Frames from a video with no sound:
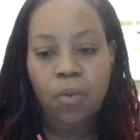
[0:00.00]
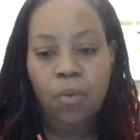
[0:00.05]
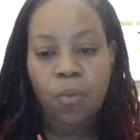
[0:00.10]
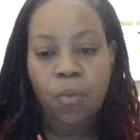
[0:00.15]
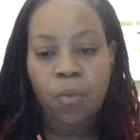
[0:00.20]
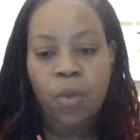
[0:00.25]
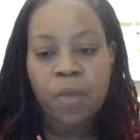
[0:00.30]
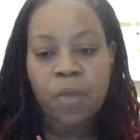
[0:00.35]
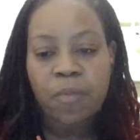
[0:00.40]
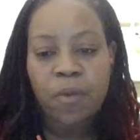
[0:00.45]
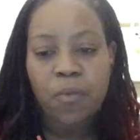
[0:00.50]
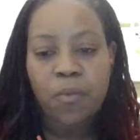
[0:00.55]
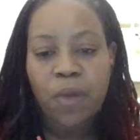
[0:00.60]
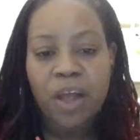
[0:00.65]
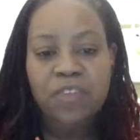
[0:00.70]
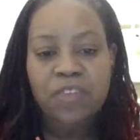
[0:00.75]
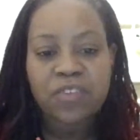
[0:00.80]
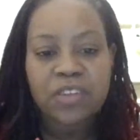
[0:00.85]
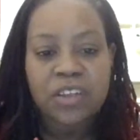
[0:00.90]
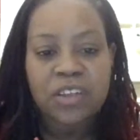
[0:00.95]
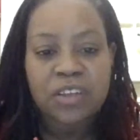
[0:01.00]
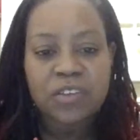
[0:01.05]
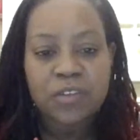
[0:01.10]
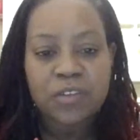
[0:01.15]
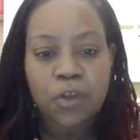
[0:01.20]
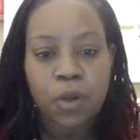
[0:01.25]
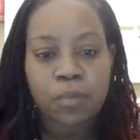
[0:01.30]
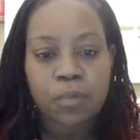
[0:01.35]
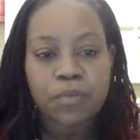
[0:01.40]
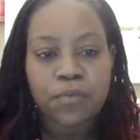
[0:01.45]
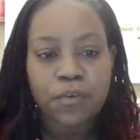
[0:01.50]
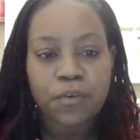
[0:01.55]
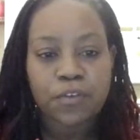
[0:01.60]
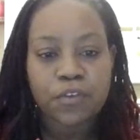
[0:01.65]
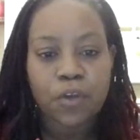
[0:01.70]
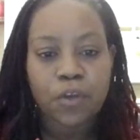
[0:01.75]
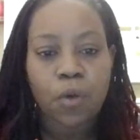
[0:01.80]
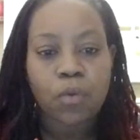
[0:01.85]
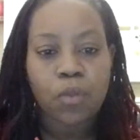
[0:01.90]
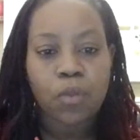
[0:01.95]
we've been watching these soaps for
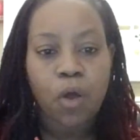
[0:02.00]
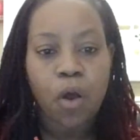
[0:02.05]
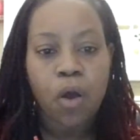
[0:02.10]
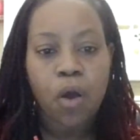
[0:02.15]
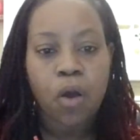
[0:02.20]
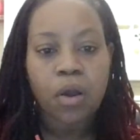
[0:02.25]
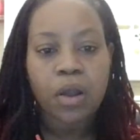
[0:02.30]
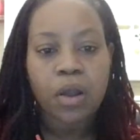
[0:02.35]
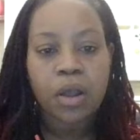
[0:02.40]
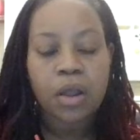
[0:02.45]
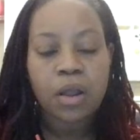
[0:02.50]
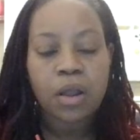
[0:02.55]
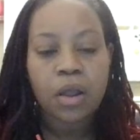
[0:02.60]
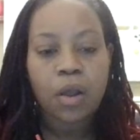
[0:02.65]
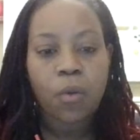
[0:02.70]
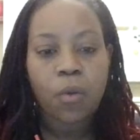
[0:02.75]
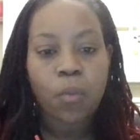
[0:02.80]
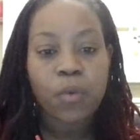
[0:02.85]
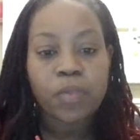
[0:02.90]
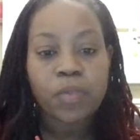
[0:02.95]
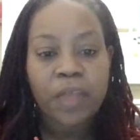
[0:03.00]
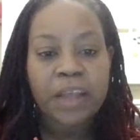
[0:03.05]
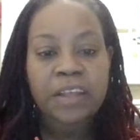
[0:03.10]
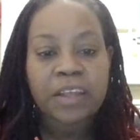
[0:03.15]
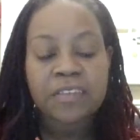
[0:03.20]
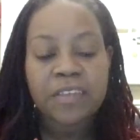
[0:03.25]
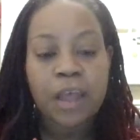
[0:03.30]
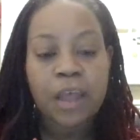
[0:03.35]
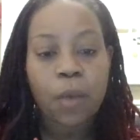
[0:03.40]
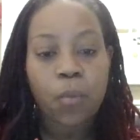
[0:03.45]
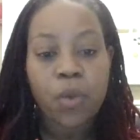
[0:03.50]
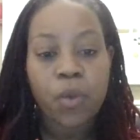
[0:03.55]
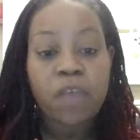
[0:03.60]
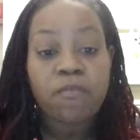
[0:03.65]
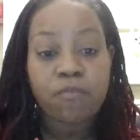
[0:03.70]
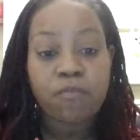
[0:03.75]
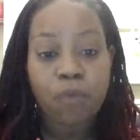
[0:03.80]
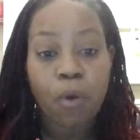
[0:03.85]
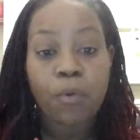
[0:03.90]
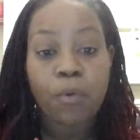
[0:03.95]
so long. Like I said,
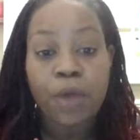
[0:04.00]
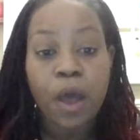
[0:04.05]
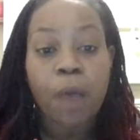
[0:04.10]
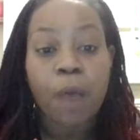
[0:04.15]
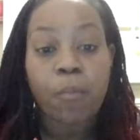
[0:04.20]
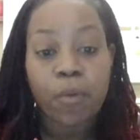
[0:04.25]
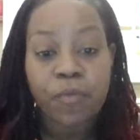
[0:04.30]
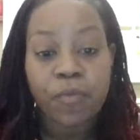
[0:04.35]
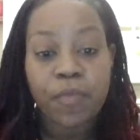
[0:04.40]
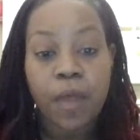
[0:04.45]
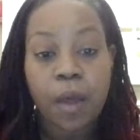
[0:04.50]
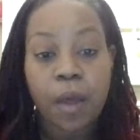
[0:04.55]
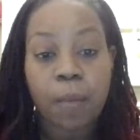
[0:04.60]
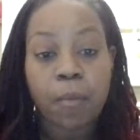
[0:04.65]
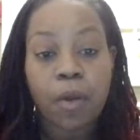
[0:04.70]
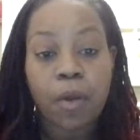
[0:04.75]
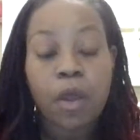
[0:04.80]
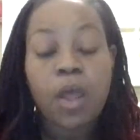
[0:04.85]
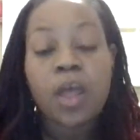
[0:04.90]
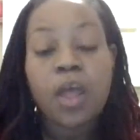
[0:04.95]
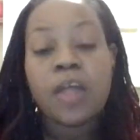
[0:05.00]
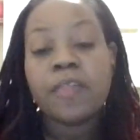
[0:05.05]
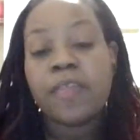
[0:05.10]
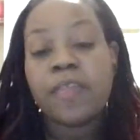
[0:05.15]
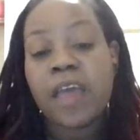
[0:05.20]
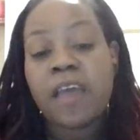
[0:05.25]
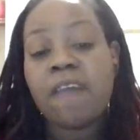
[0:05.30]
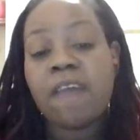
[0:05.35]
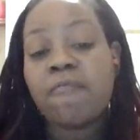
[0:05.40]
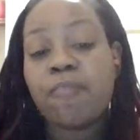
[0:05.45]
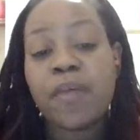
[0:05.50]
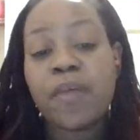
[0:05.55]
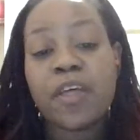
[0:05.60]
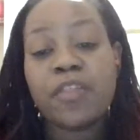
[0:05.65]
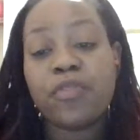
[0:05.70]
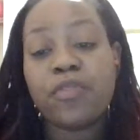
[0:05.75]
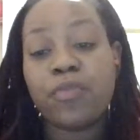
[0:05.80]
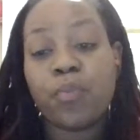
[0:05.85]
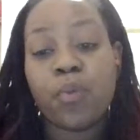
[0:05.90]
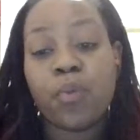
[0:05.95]
we've grown up with them. They have
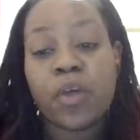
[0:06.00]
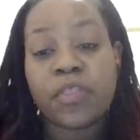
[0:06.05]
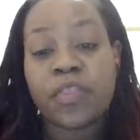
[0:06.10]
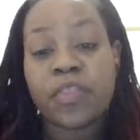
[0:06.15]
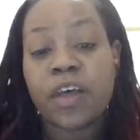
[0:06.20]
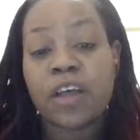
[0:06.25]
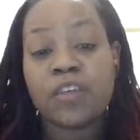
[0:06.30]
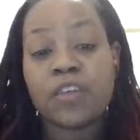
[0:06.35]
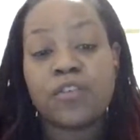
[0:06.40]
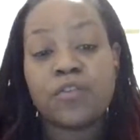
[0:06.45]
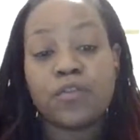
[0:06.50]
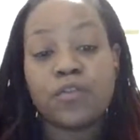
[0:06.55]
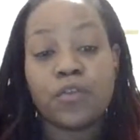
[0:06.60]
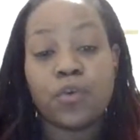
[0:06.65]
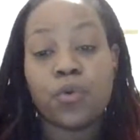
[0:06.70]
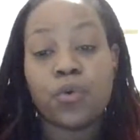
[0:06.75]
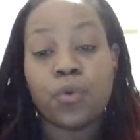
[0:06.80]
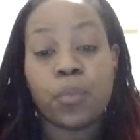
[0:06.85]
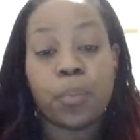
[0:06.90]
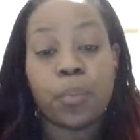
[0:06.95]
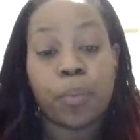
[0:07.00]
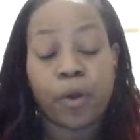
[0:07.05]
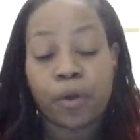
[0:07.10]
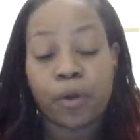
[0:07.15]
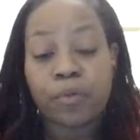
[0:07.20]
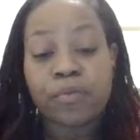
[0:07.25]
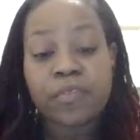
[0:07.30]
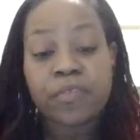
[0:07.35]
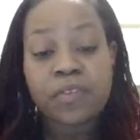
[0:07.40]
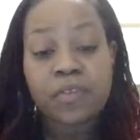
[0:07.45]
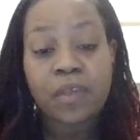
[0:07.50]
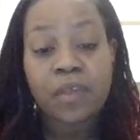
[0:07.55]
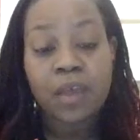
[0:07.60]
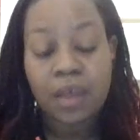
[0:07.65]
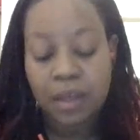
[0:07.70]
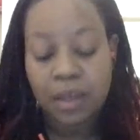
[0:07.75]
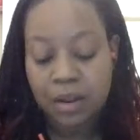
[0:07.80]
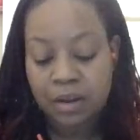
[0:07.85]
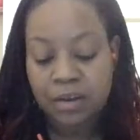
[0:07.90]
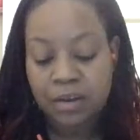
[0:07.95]
been with us through births,
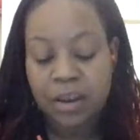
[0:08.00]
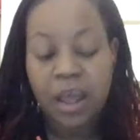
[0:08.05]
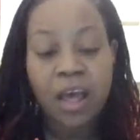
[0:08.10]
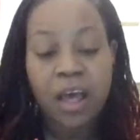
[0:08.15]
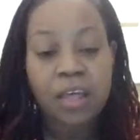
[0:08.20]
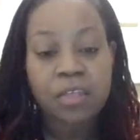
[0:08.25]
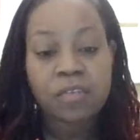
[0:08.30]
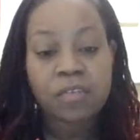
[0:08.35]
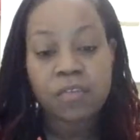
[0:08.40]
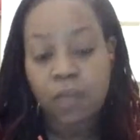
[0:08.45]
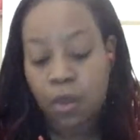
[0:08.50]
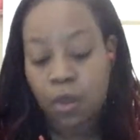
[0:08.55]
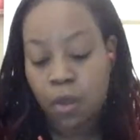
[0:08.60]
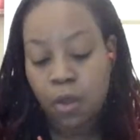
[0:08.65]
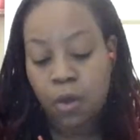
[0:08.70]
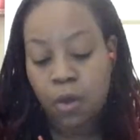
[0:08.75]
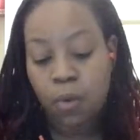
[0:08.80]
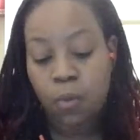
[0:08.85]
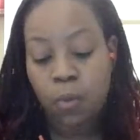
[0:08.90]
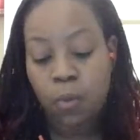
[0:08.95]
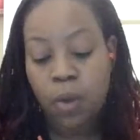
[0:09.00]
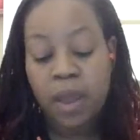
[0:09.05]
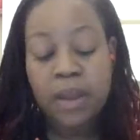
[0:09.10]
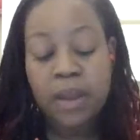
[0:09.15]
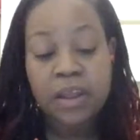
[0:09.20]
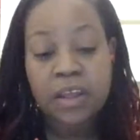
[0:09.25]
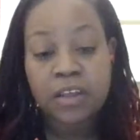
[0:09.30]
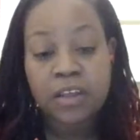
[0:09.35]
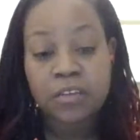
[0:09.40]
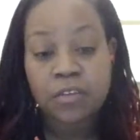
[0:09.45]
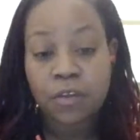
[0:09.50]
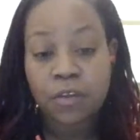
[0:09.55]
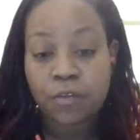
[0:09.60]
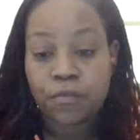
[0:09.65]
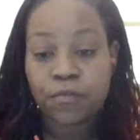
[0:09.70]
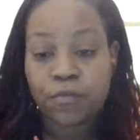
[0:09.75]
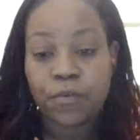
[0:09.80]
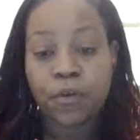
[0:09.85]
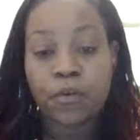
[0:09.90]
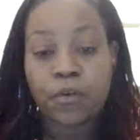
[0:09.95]
deaths, weddings,
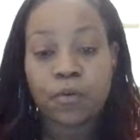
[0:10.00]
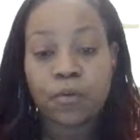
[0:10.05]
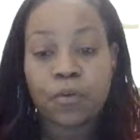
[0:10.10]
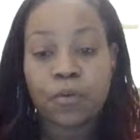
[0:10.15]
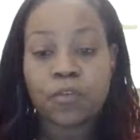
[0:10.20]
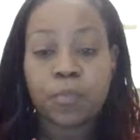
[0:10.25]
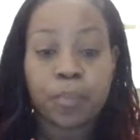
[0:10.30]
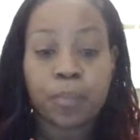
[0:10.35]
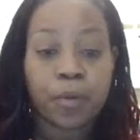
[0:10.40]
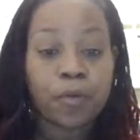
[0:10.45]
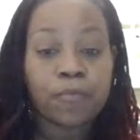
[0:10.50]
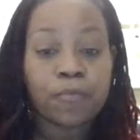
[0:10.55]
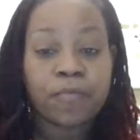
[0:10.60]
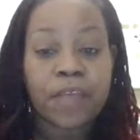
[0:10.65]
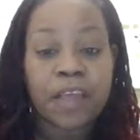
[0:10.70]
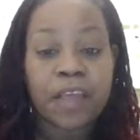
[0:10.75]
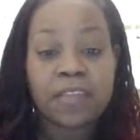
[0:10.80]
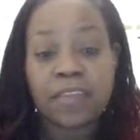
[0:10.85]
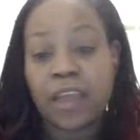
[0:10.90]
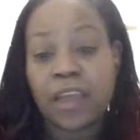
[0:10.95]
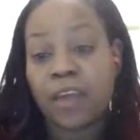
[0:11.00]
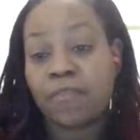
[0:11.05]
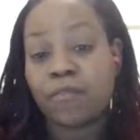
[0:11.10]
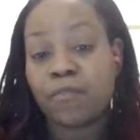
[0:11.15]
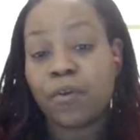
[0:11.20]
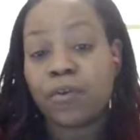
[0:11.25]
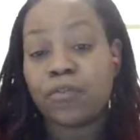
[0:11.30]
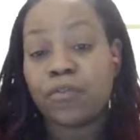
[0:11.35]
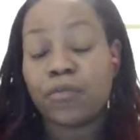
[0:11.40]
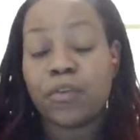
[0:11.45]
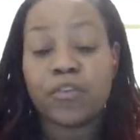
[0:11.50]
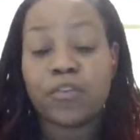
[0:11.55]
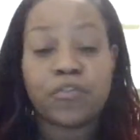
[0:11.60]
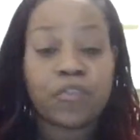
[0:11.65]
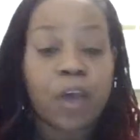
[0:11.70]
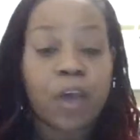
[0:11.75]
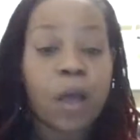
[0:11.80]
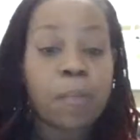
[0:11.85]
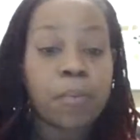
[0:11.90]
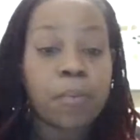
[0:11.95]
funerals, birthdays, anniversaries,
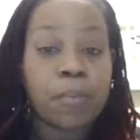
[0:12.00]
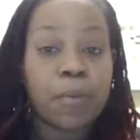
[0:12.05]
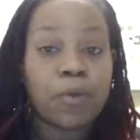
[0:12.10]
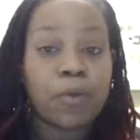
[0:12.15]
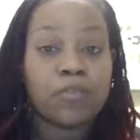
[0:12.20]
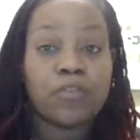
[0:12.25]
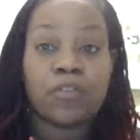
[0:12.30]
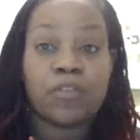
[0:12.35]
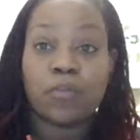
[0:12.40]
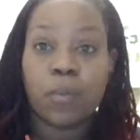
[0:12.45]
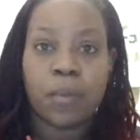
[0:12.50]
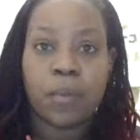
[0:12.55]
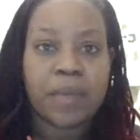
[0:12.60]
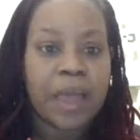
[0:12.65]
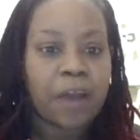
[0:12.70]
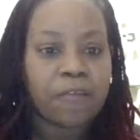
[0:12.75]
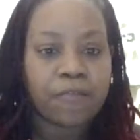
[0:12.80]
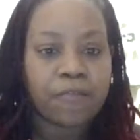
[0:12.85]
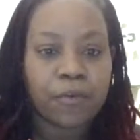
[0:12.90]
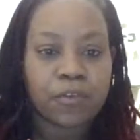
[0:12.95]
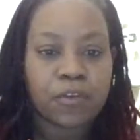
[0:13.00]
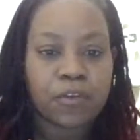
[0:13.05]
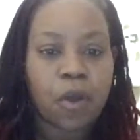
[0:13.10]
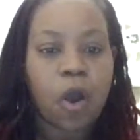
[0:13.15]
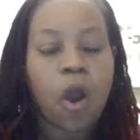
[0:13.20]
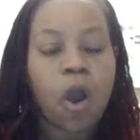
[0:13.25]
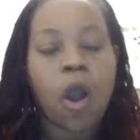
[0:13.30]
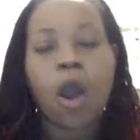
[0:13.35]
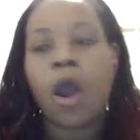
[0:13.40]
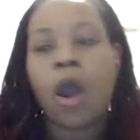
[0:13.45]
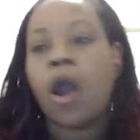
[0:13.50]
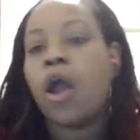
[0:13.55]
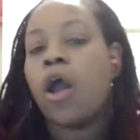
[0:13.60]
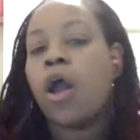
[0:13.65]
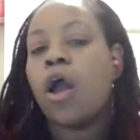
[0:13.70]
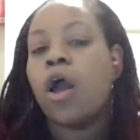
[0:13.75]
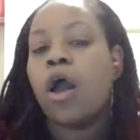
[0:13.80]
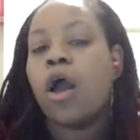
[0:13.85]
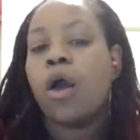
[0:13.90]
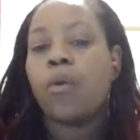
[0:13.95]
job promotions, when we got our first car,
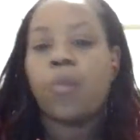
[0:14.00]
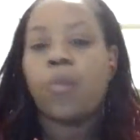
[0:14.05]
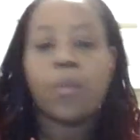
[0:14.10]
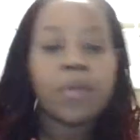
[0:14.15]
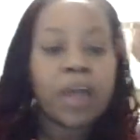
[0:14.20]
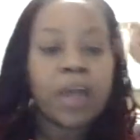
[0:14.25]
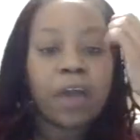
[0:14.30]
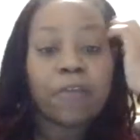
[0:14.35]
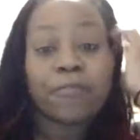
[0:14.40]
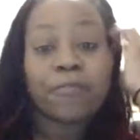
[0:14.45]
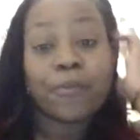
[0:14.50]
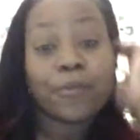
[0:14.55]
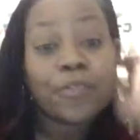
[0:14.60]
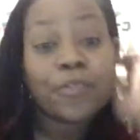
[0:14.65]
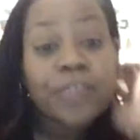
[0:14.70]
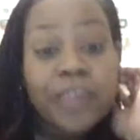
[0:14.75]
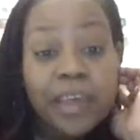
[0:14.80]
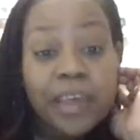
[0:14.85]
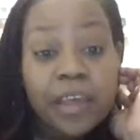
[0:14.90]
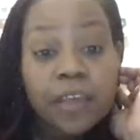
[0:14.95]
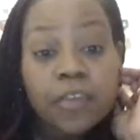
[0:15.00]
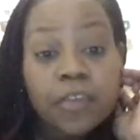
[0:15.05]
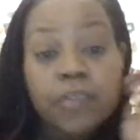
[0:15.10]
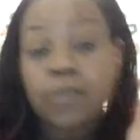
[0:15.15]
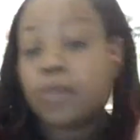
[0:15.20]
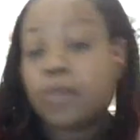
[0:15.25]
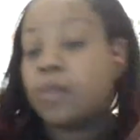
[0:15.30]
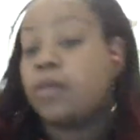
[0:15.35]
when we got our first kiss,